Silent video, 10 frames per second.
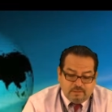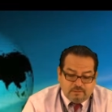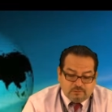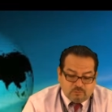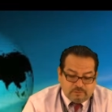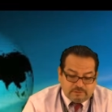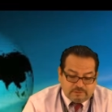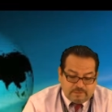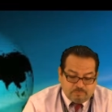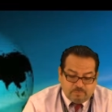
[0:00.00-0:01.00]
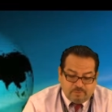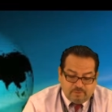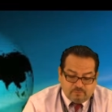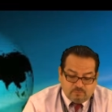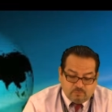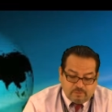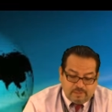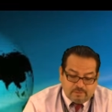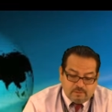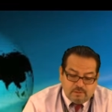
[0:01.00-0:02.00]
So let's get prepared for
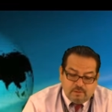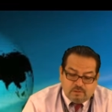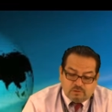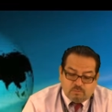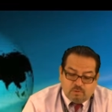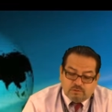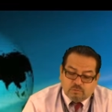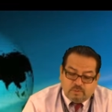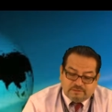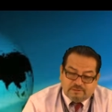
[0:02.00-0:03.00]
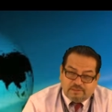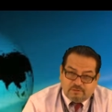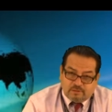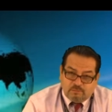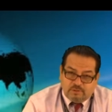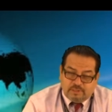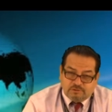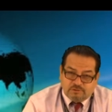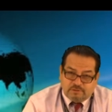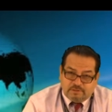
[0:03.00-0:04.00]
that. Tomorrow is Wednesday, our
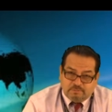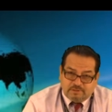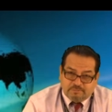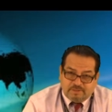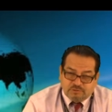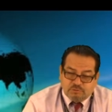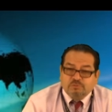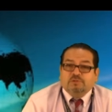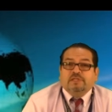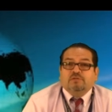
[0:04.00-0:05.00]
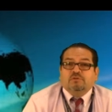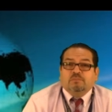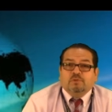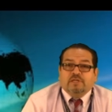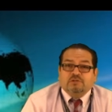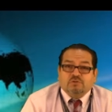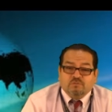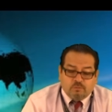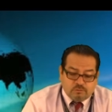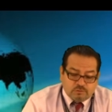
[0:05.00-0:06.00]
communication day. Please make sure you take your communication
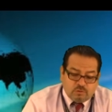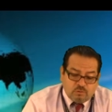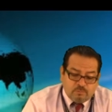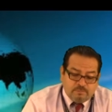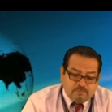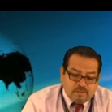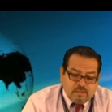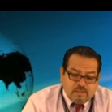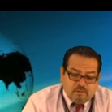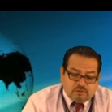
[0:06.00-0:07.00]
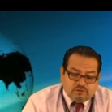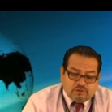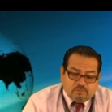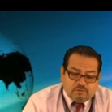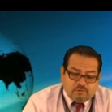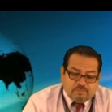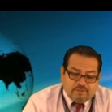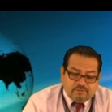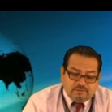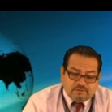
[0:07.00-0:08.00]
folders home. Share with your
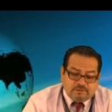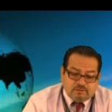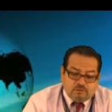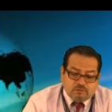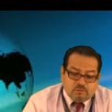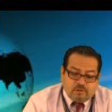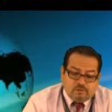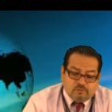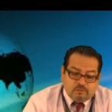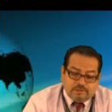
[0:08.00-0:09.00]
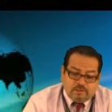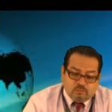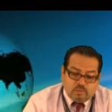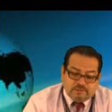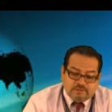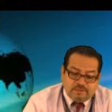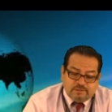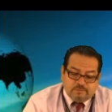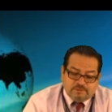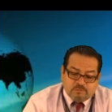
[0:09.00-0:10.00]
parents. It's also our early out
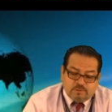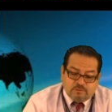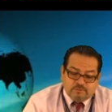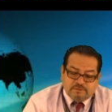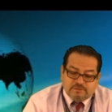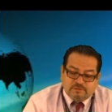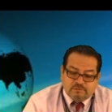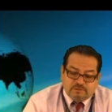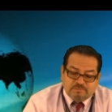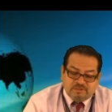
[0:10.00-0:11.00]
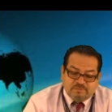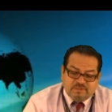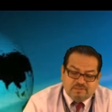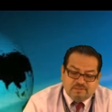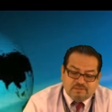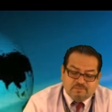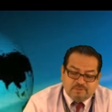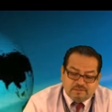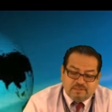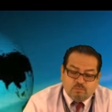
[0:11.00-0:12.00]
Wednesday. Grades 1 through 6 are
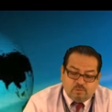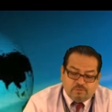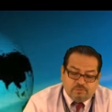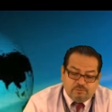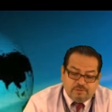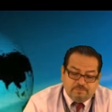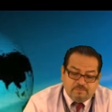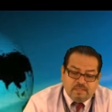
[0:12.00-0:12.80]
dismissed at 1.30.